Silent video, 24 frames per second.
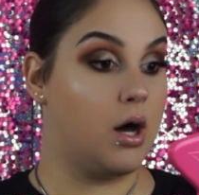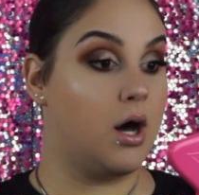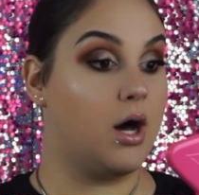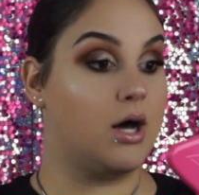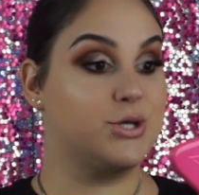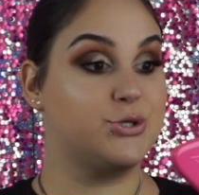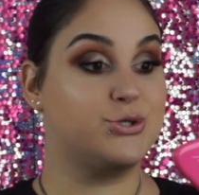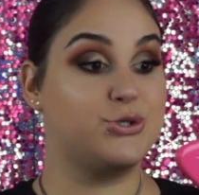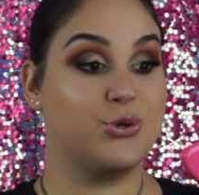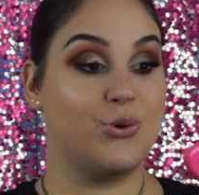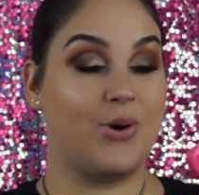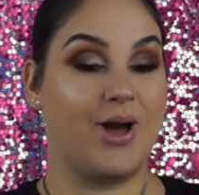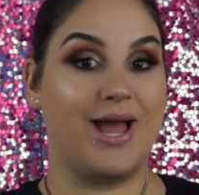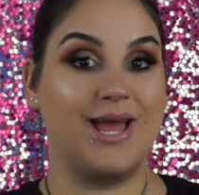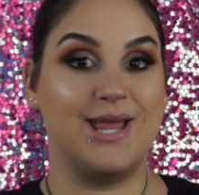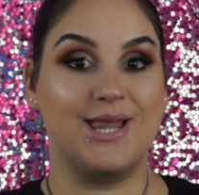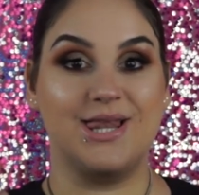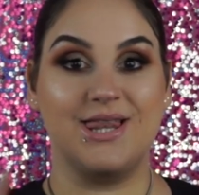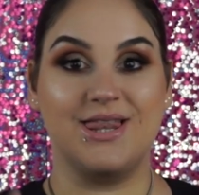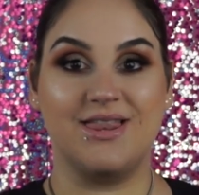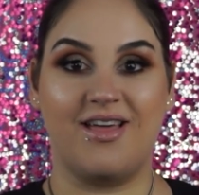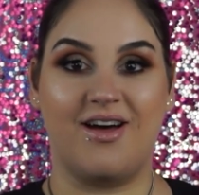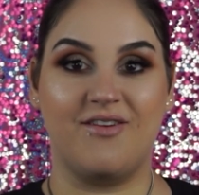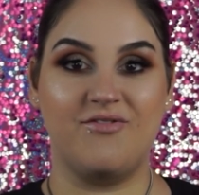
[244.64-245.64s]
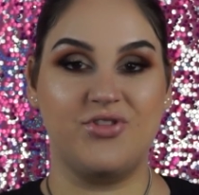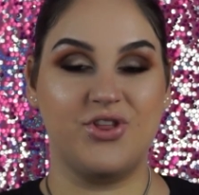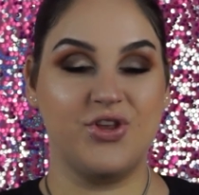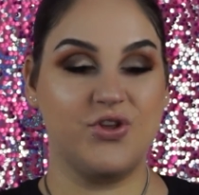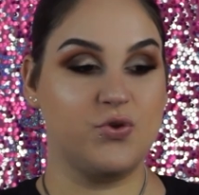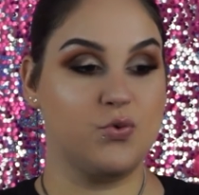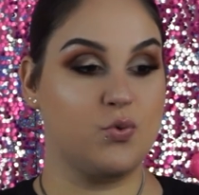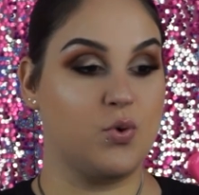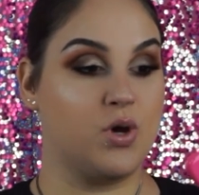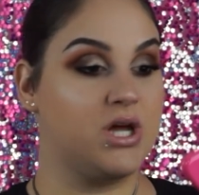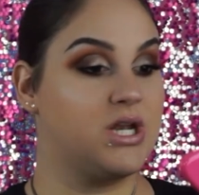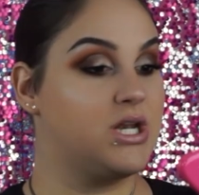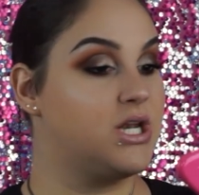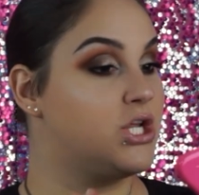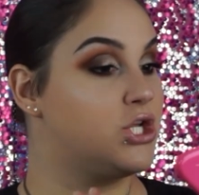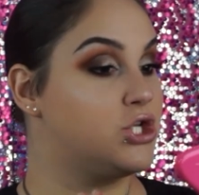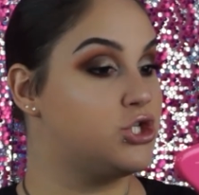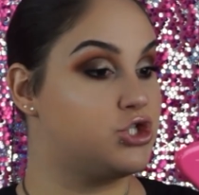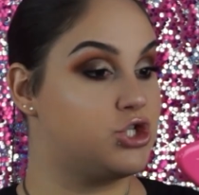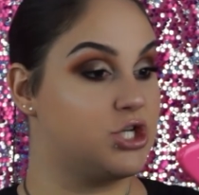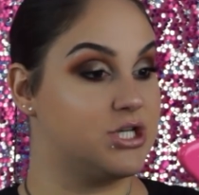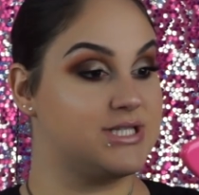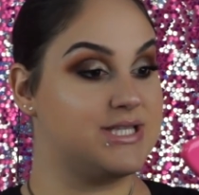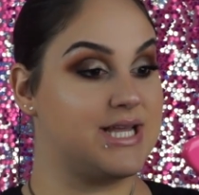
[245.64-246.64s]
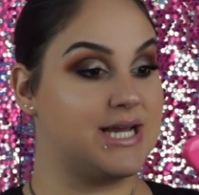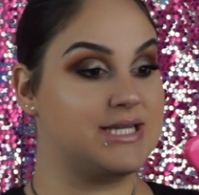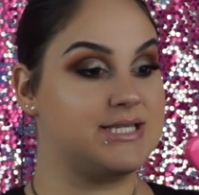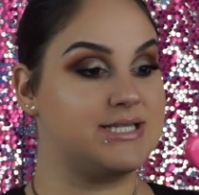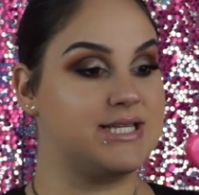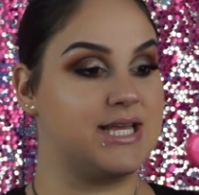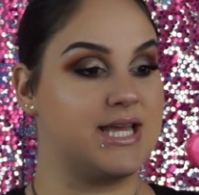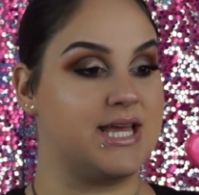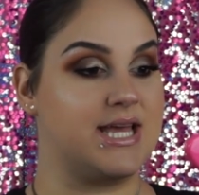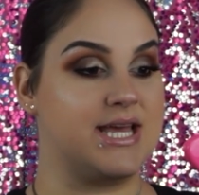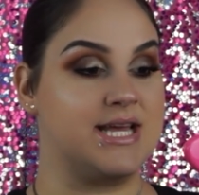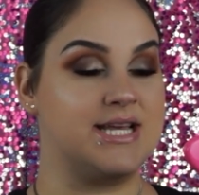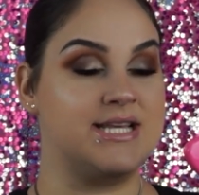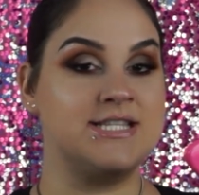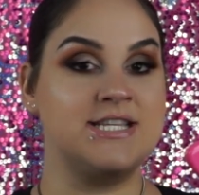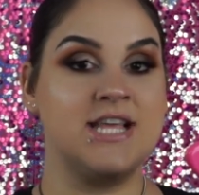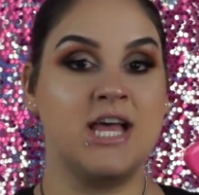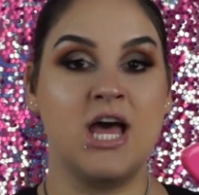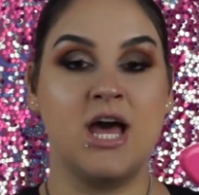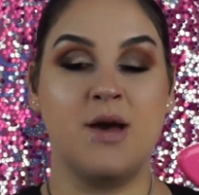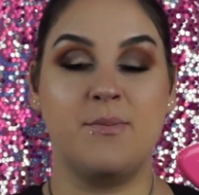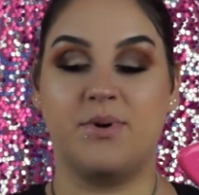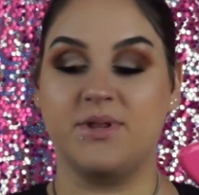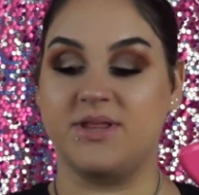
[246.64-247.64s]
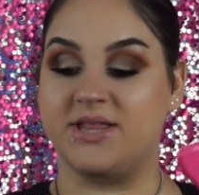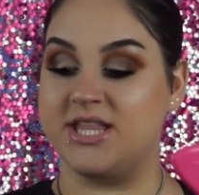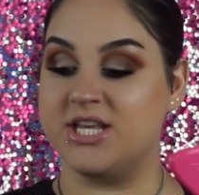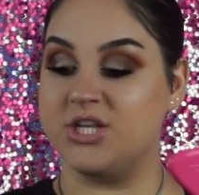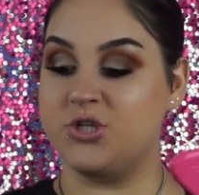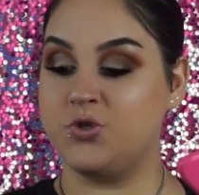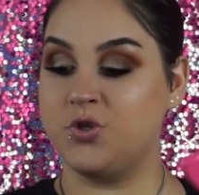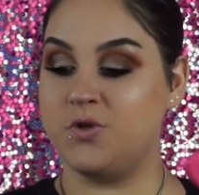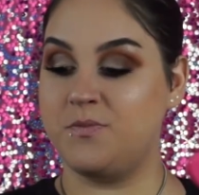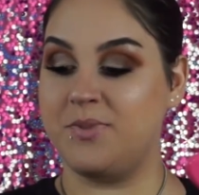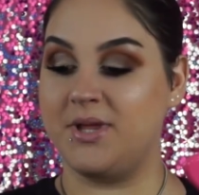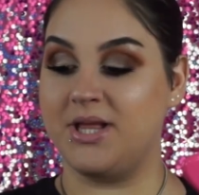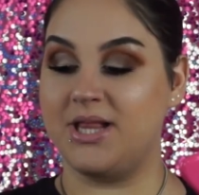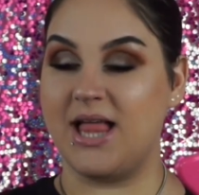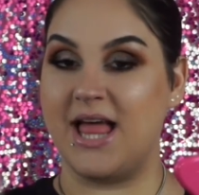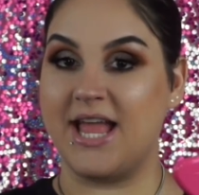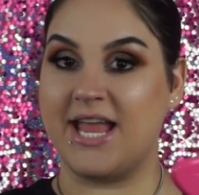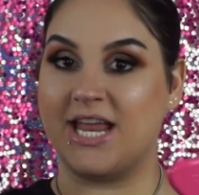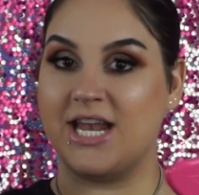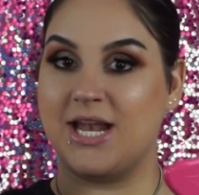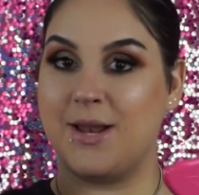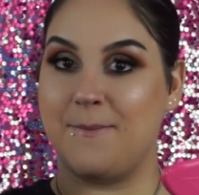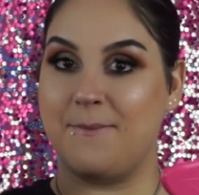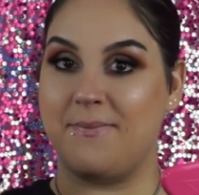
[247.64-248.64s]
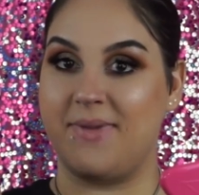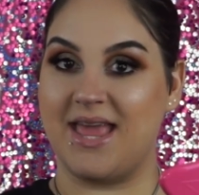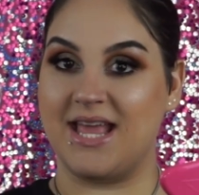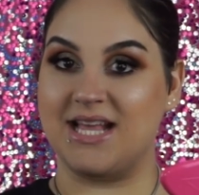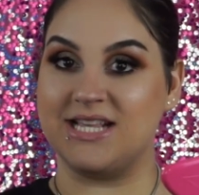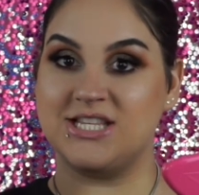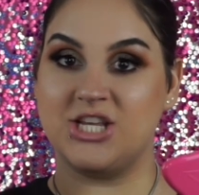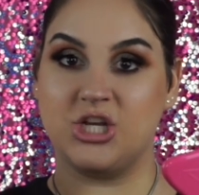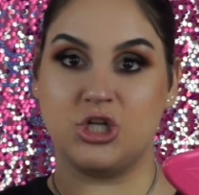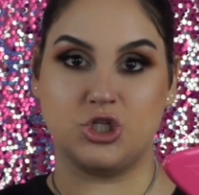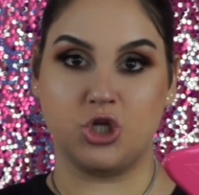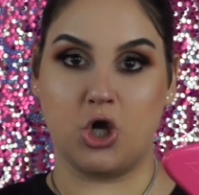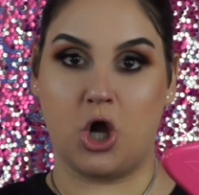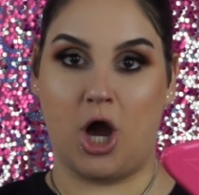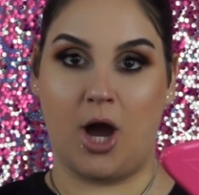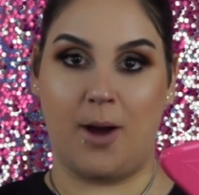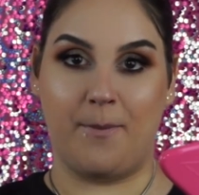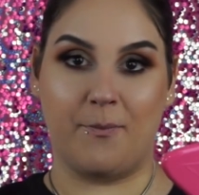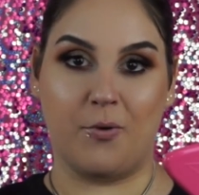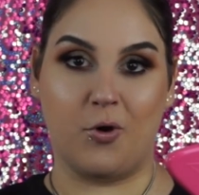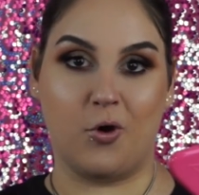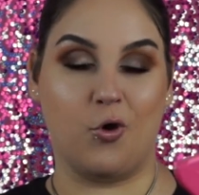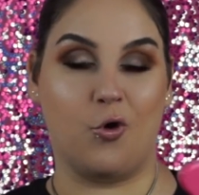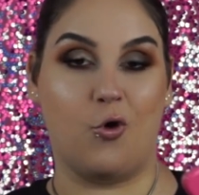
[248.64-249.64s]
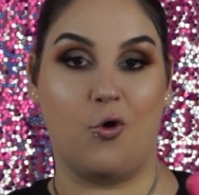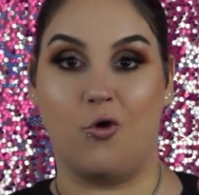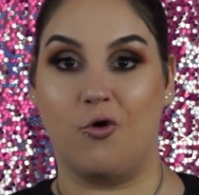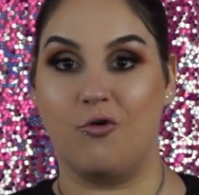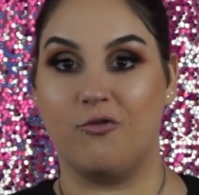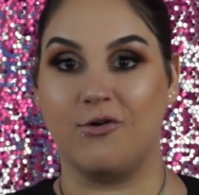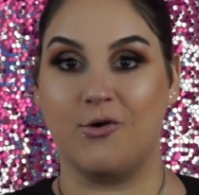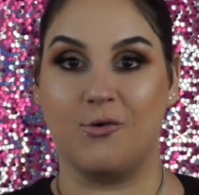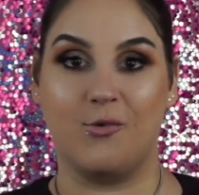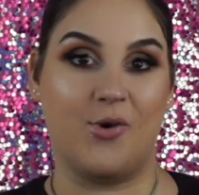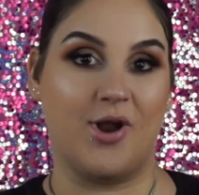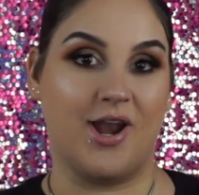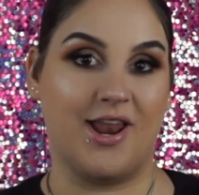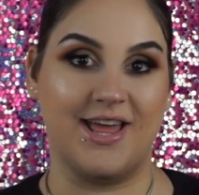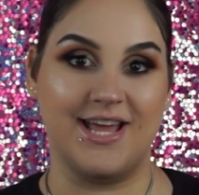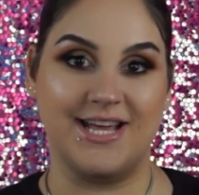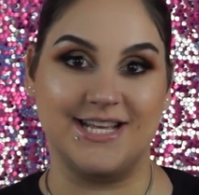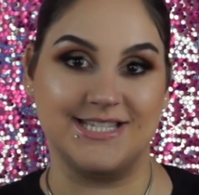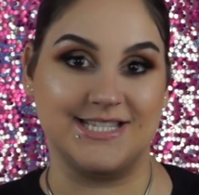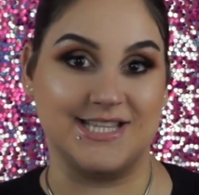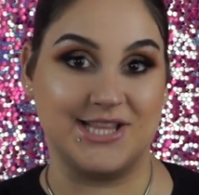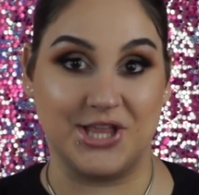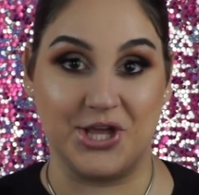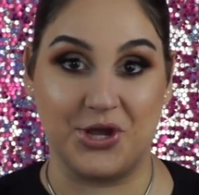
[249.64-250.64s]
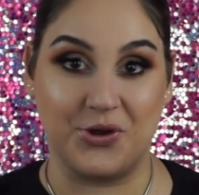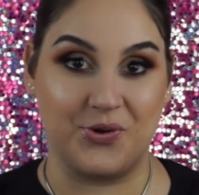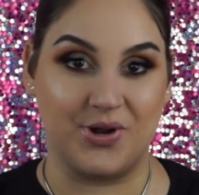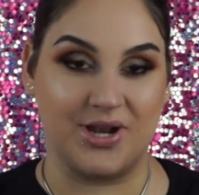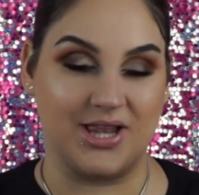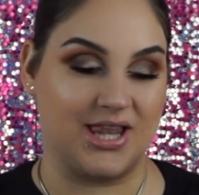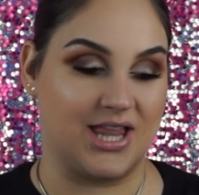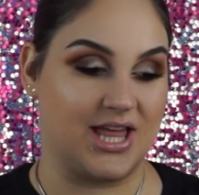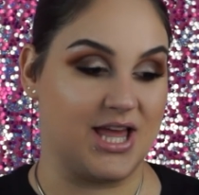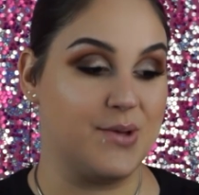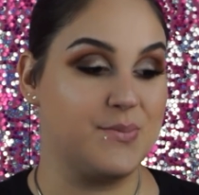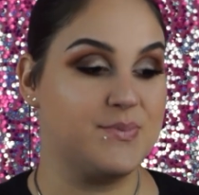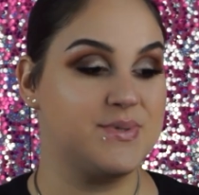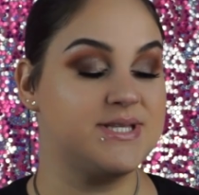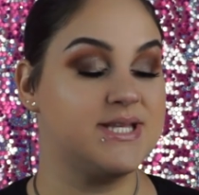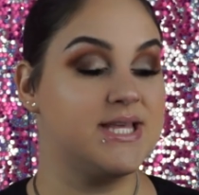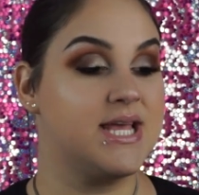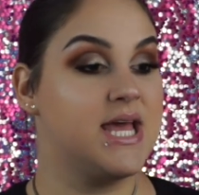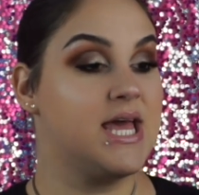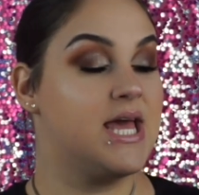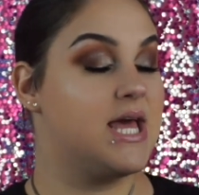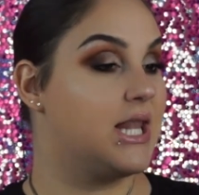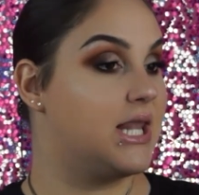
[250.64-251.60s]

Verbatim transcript: Oh, so I love this one just as it is, but this would be like an amazing topper over one of his liquid lips.